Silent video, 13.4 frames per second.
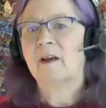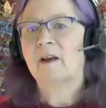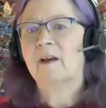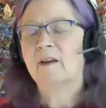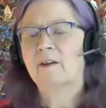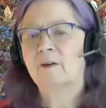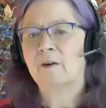
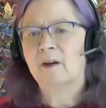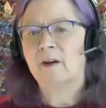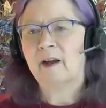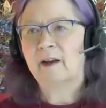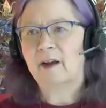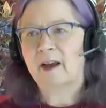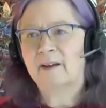you
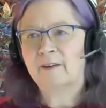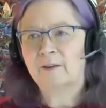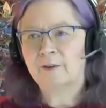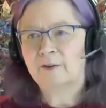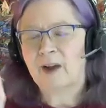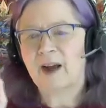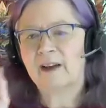
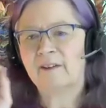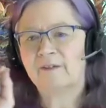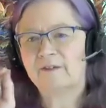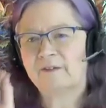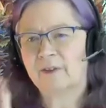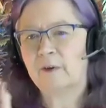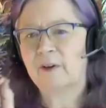try to
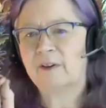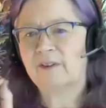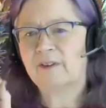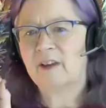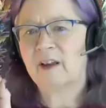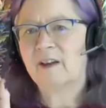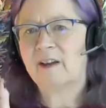
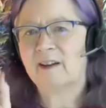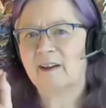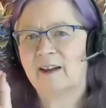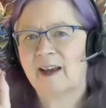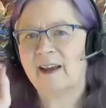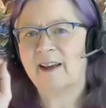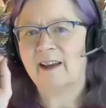focus on it
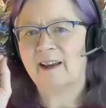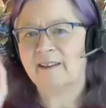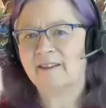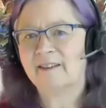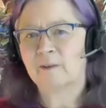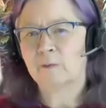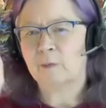like
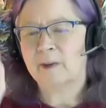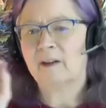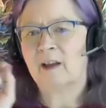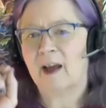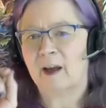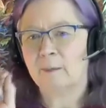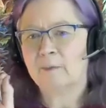it's a
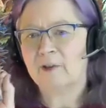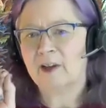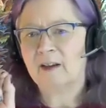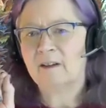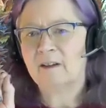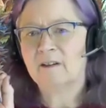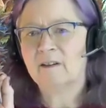real
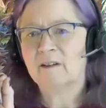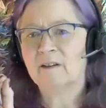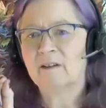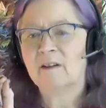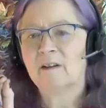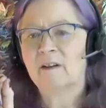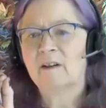object,
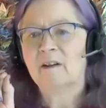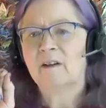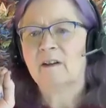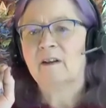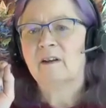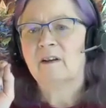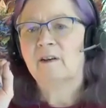
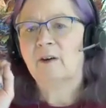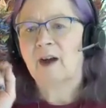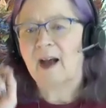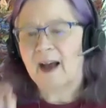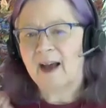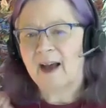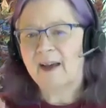your
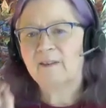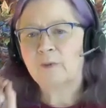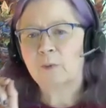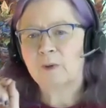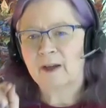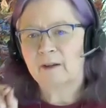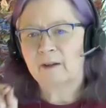eyes
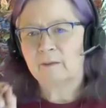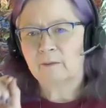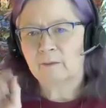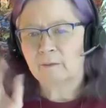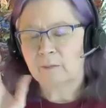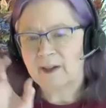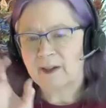will get
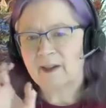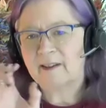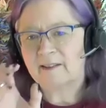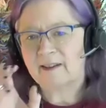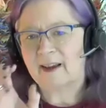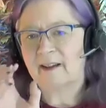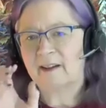really
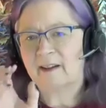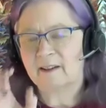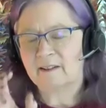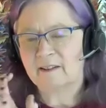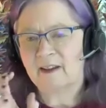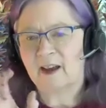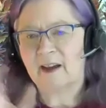tight
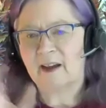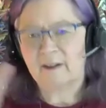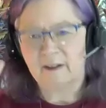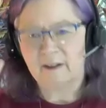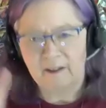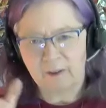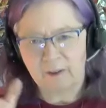and tired,
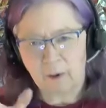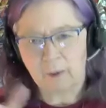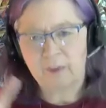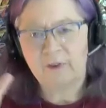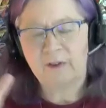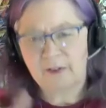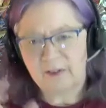and then your whole
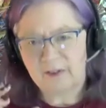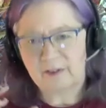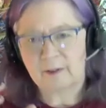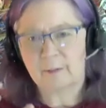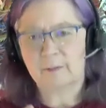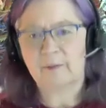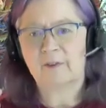
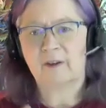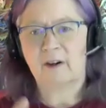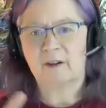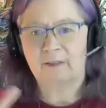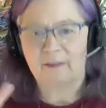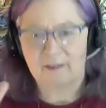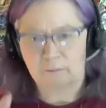system
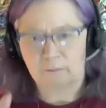starts.